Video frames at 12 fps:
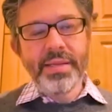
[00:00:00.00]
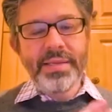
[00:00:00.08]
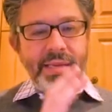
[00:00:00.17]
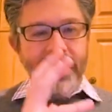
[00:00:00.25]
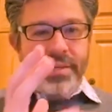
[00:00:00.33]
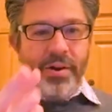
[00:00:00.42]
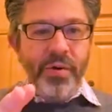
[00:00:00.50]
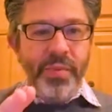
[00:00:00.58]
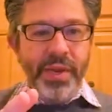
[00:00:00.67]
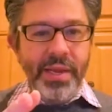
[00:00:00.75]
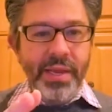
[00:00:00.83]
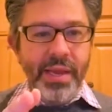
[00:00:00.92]

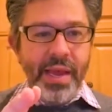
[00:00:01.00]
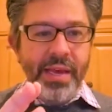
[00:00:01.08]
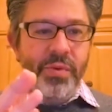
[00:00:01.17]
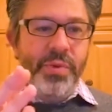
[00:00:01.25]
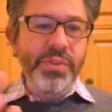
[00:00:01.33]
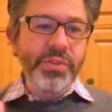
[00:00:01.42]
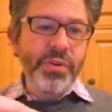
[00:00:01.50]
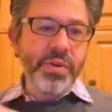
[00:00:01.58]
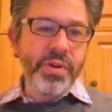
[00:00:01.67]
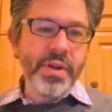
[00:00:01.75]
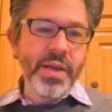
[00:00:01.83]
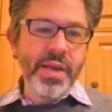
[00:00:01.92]
disharmony, and a
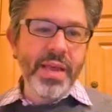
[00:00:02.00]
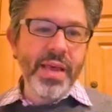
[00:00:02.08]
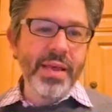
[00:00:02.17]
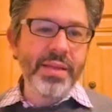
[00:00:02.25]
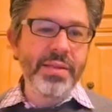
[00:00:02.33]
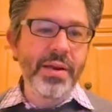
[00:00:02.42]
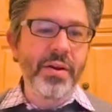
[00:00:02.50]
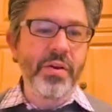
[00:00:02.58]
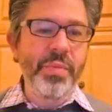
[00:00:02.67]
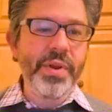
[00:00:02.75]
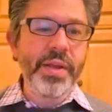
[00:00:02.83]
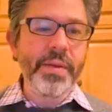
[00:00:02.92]
return again to
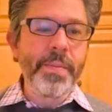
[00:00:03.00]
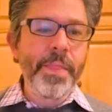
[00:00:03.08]
harmony.